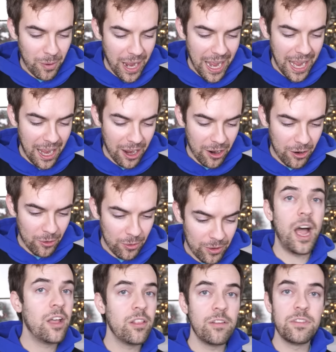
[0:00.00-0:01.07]

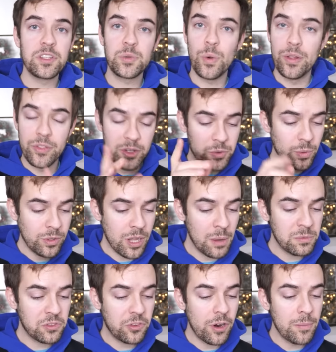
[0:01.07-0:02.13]
Wow. I love this one. This one
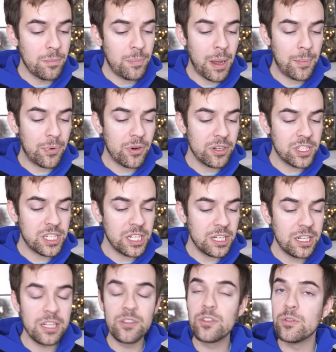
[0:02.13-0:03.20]
comes from
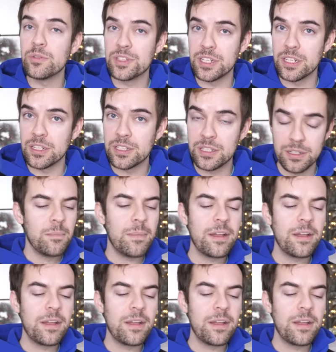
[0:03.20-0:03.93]
Pepperoncini Enthusiast.